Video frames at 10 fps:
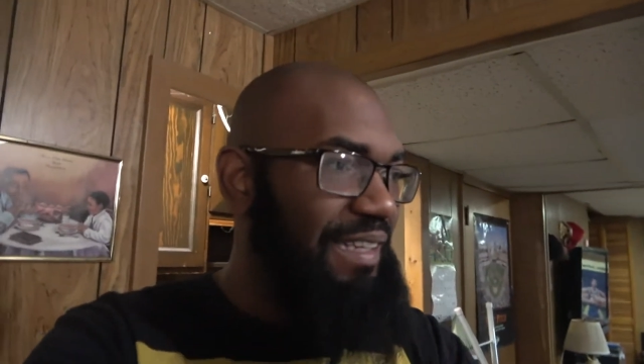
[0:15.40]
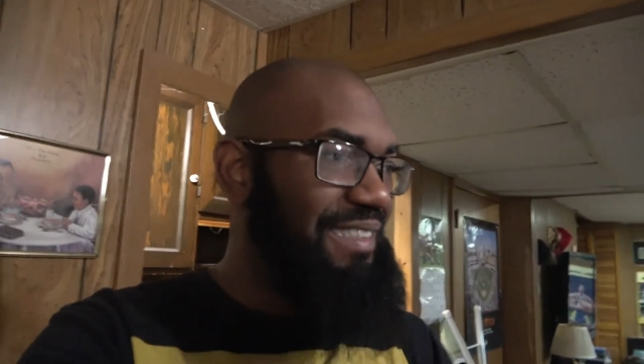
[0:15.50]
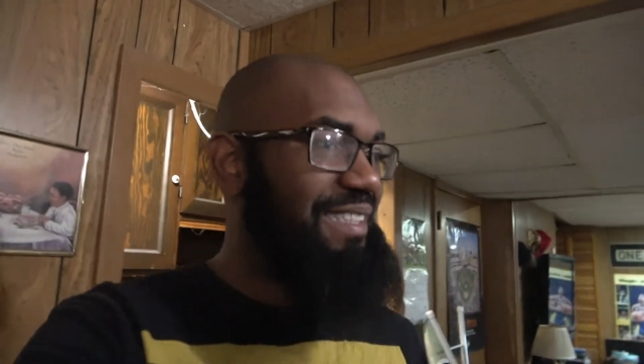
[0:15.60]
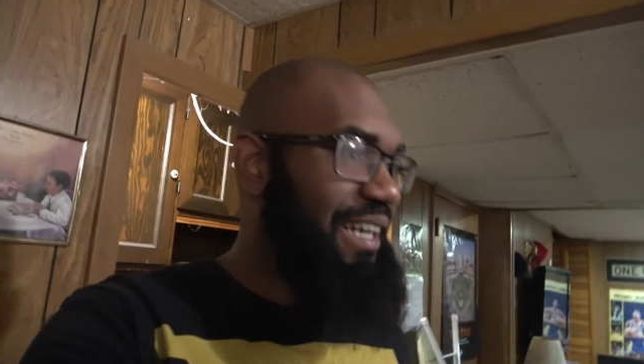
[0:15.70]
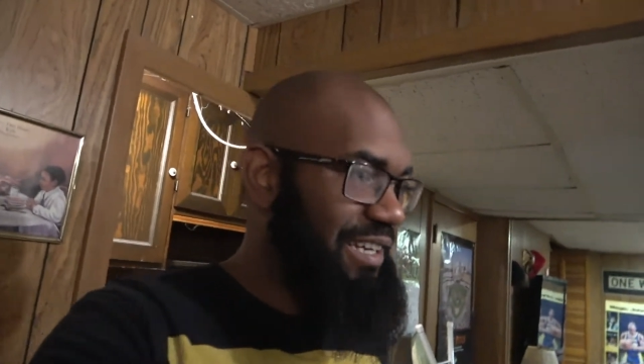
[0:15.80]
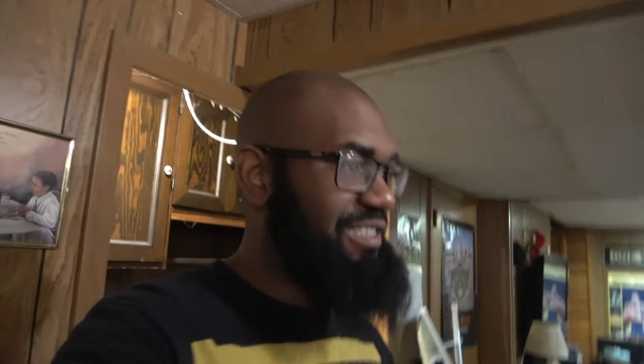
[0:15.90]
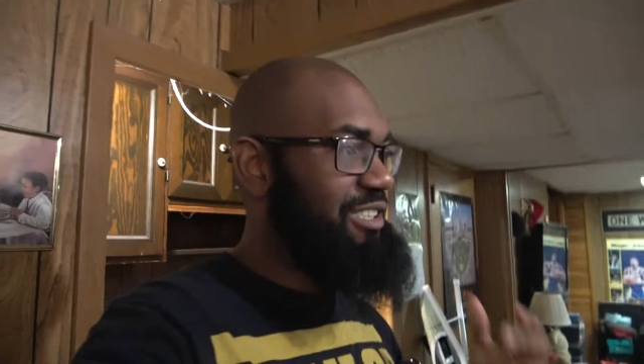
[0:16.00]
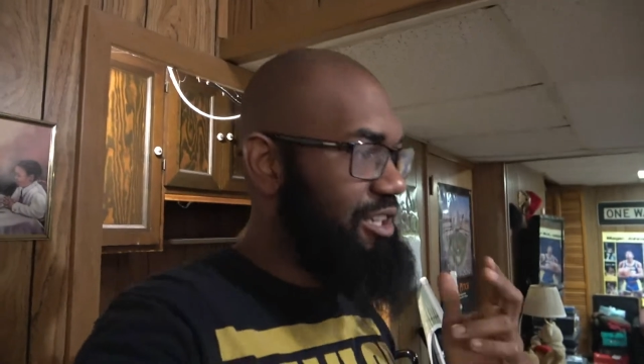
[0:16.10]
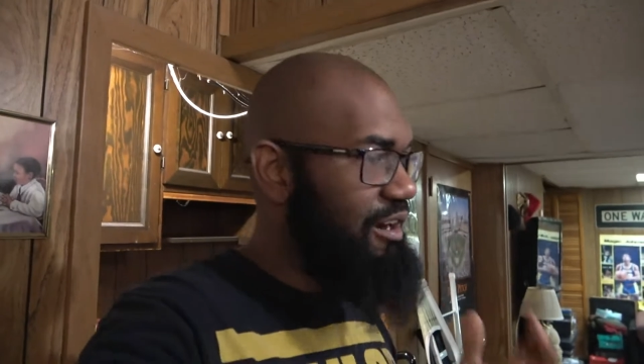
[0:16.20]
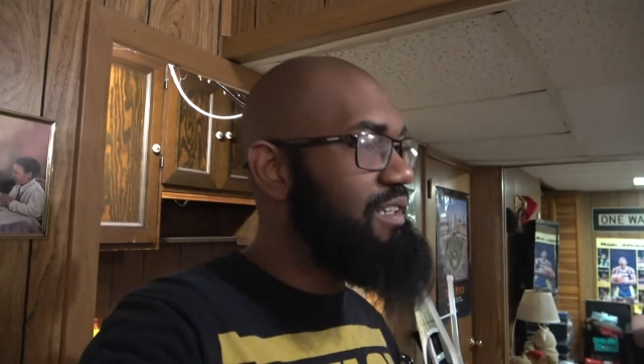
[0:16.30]
today
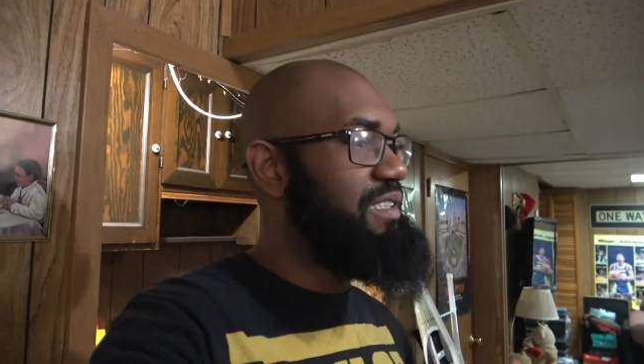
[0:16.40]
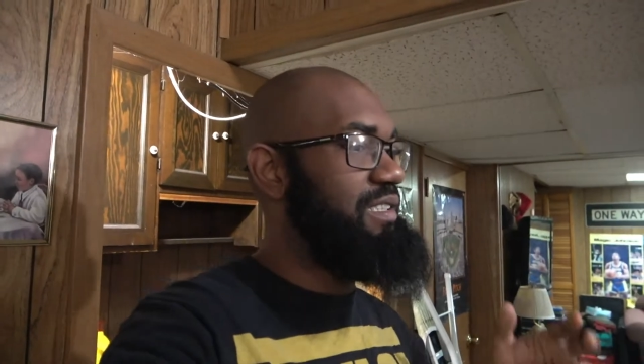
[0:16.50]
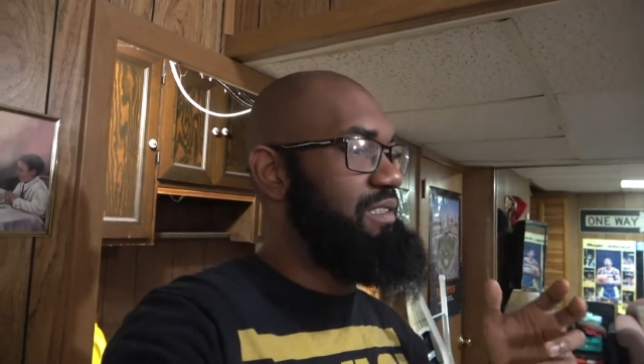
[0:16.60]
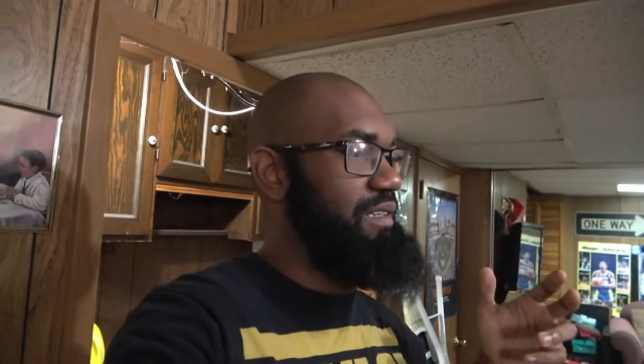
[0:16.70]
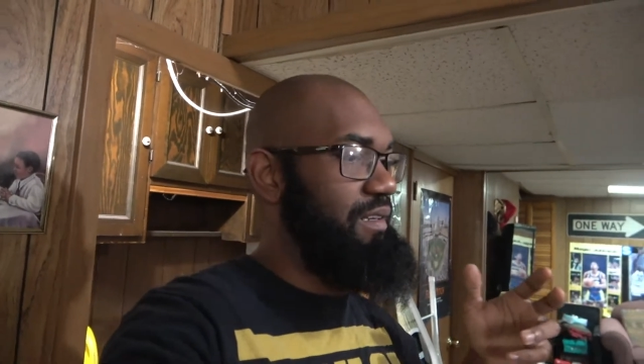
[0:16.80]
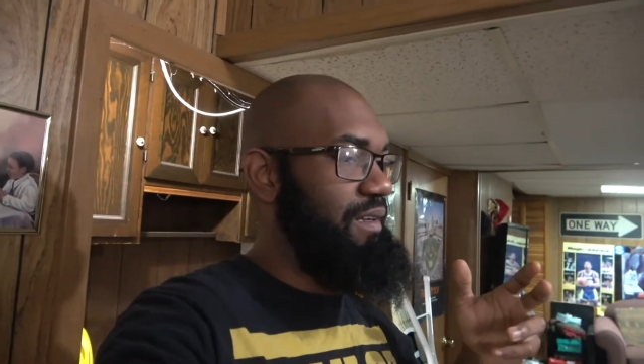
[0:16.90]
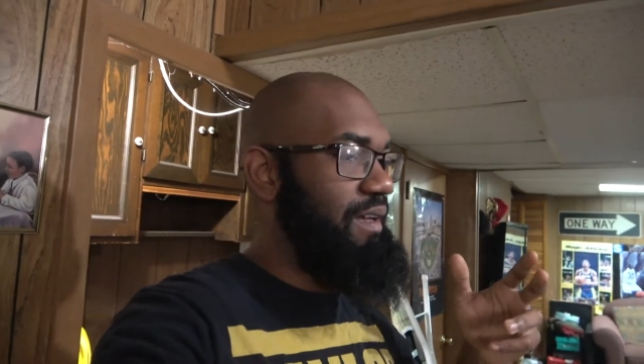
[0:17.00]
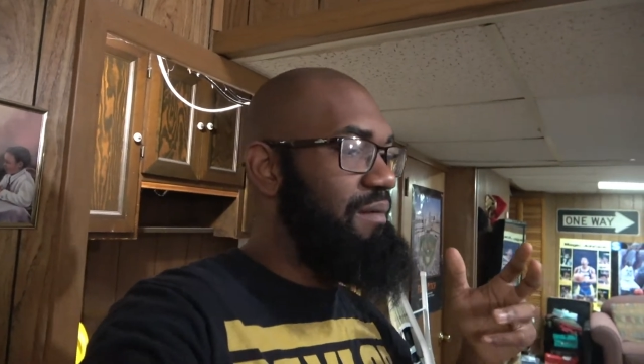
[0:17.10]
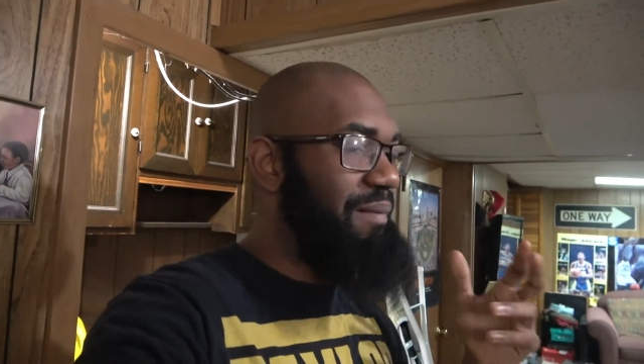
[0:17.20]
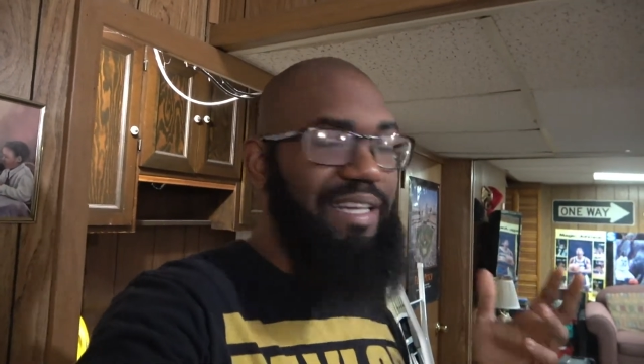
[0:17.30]
starts
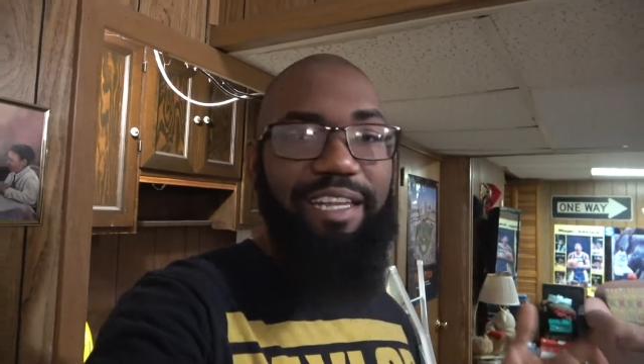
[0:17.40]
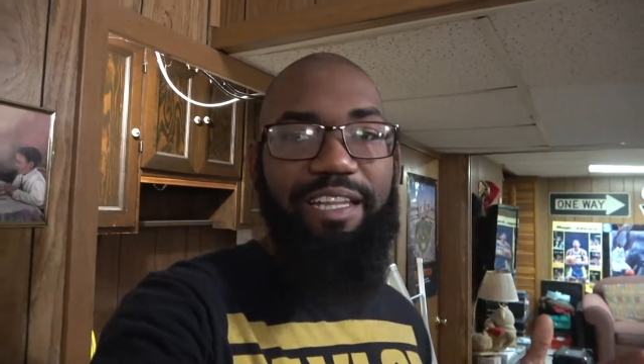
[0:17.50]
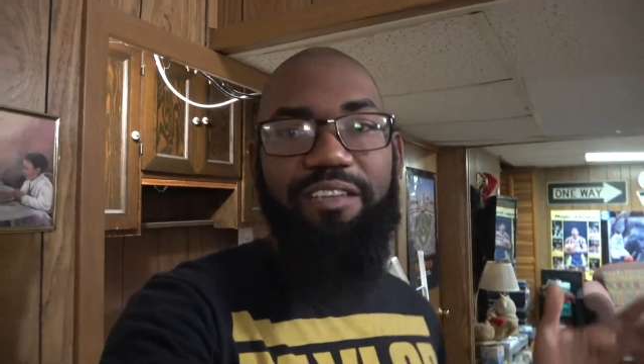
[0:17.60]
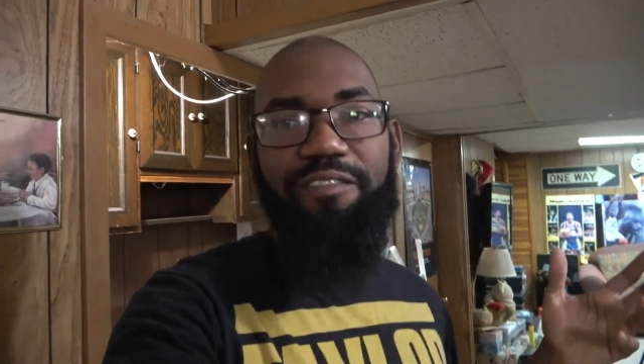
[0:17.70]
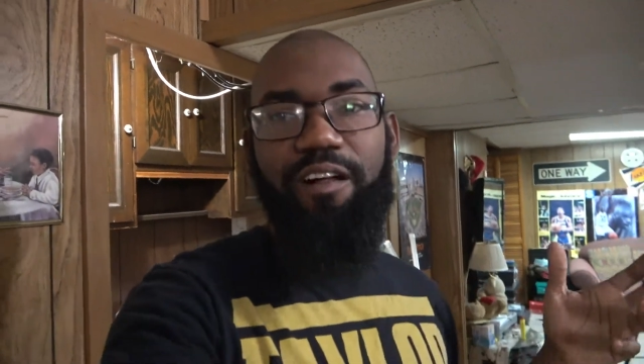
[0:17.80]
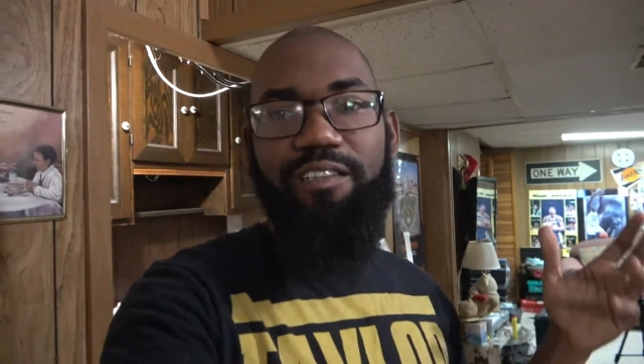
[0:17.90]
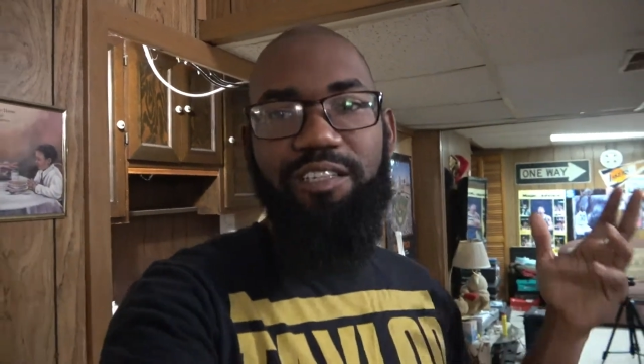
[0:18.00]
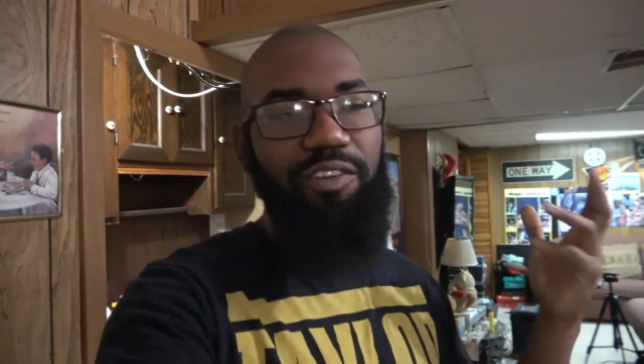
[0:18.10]
my daily vlogs.